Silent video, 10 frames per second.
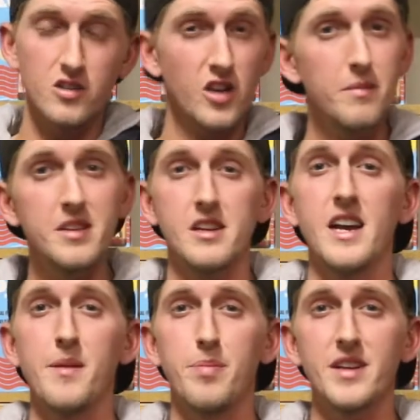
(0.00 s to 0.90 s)
So I've been
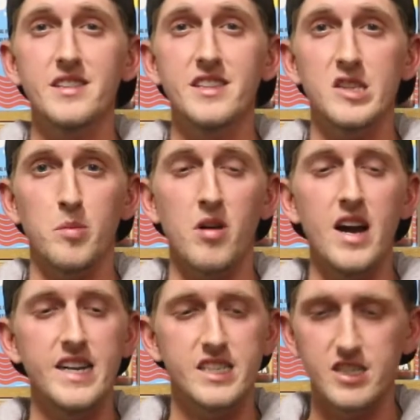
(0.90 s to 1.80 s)
kind of pleasantly
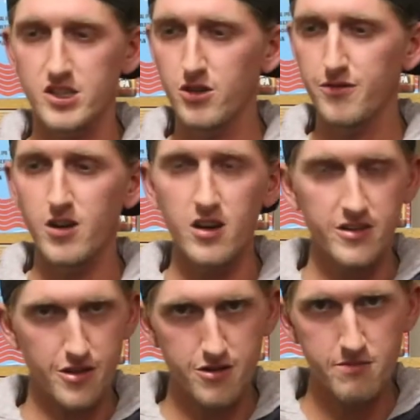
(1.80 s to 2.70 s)
surprised because so far
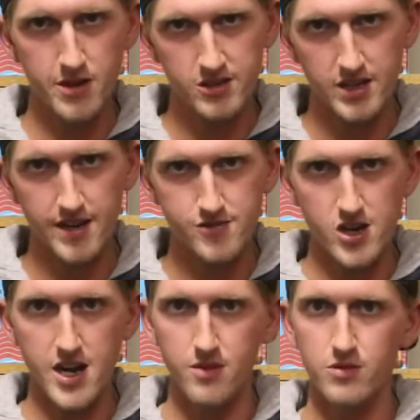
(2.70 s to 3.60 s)
the 3 beers that I've
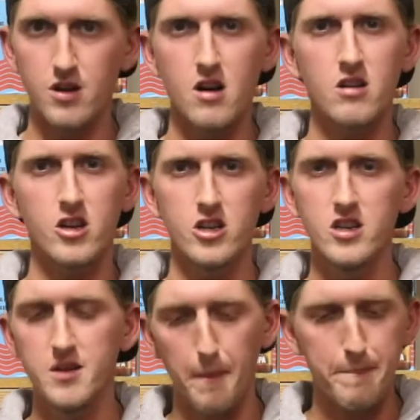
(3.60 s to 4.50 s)
tried were all
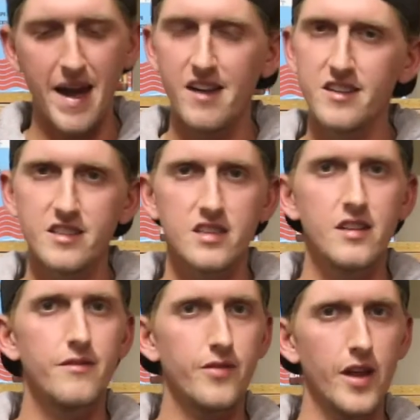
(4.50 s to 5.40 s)
good,
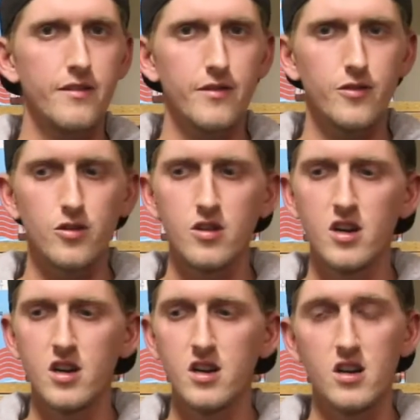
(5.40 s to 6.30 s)
balanced,
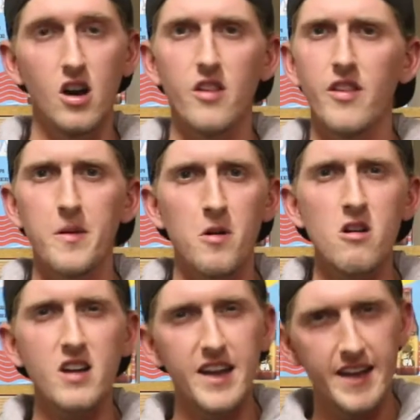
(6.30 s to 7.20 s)
flavorful. They were
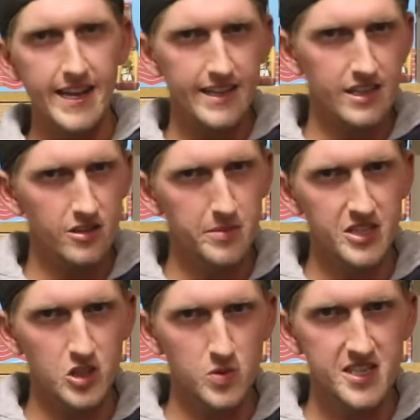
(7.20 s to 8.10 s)
all kind of had like a little bit
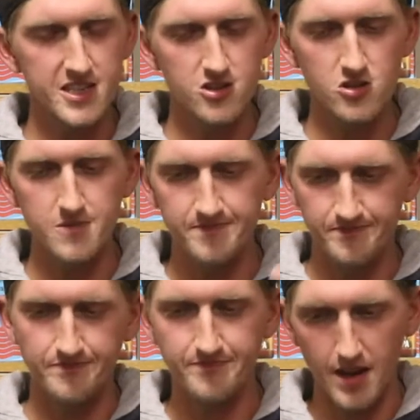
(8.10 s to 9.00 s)
of sweetness to them.
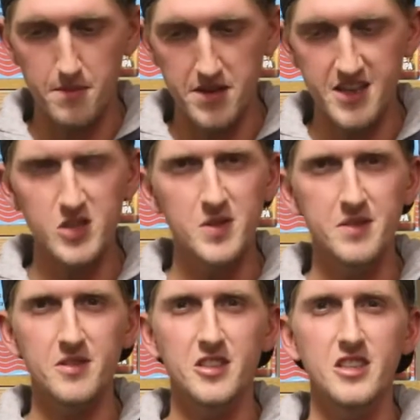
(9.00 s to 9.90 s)
But this
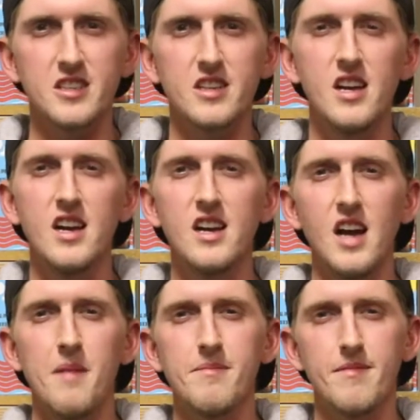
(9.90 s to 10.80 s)
one was just,
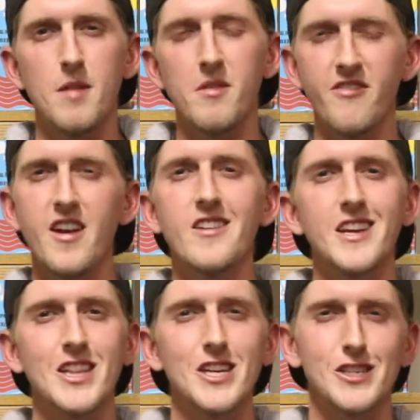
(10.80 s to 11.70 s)
I'm a fan of
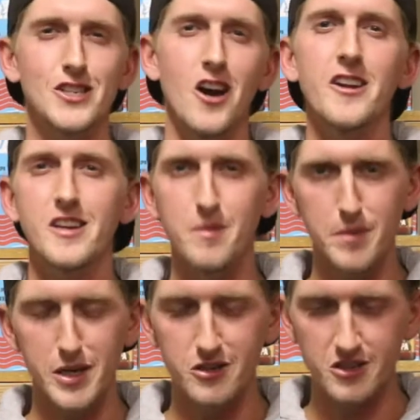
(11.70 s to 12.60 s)
like the exotic
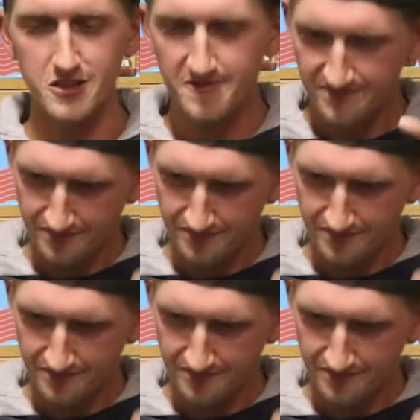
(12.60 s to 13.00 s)
beers.